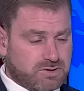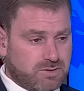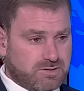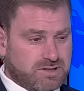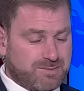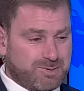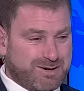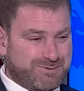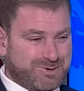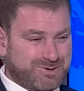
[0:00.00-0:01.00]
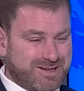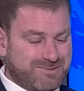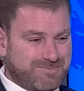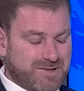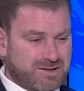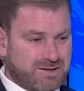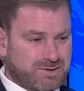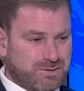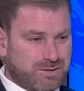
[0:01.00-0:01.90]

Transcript: is all the time that we have for today. I'd like to